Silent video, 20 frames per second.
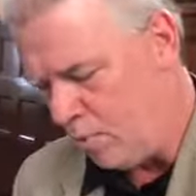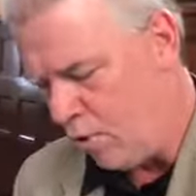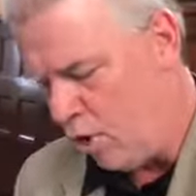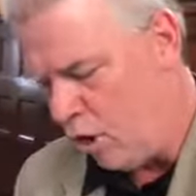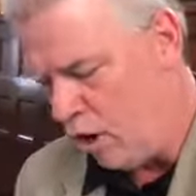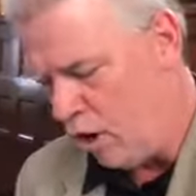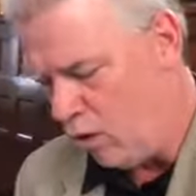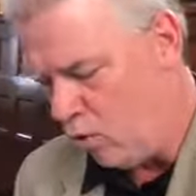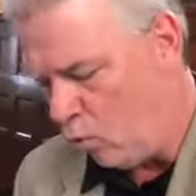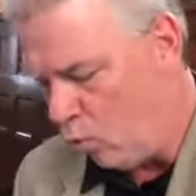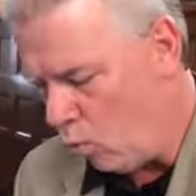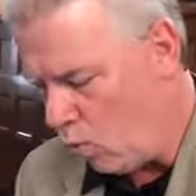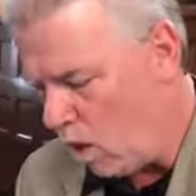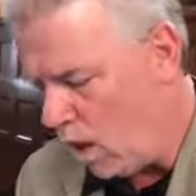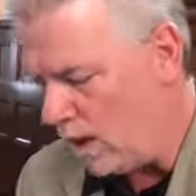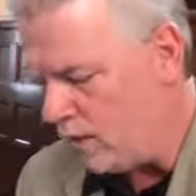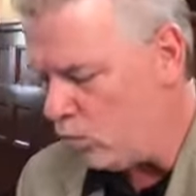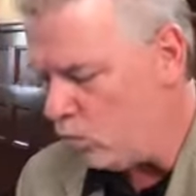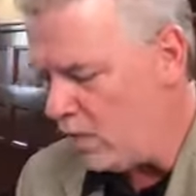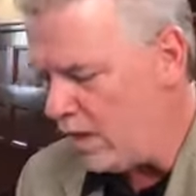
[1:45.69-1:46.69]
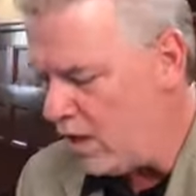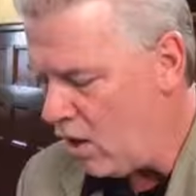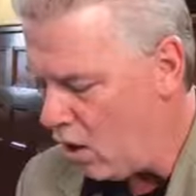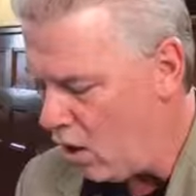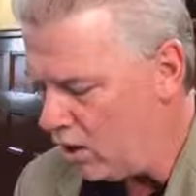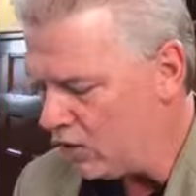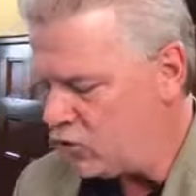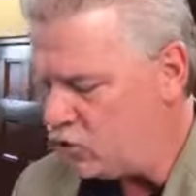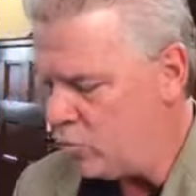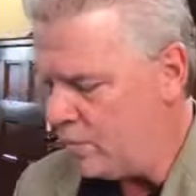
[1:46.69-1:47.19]
part what we
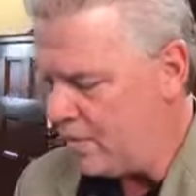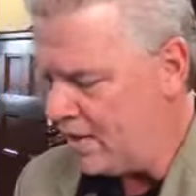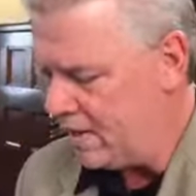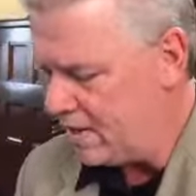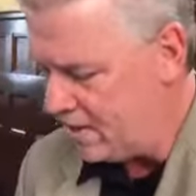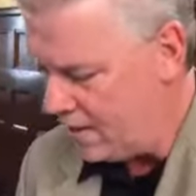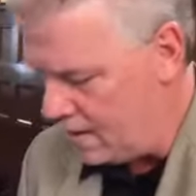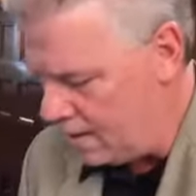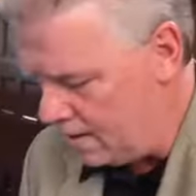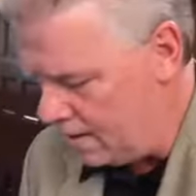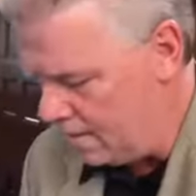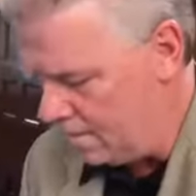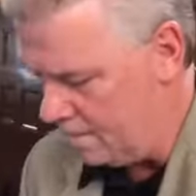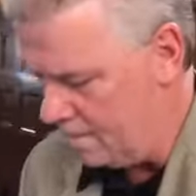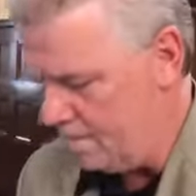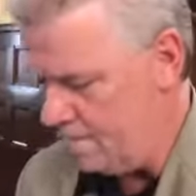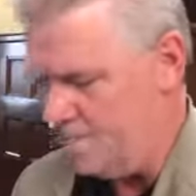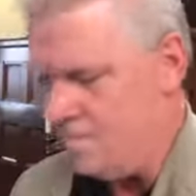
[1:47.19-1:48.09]
are to become.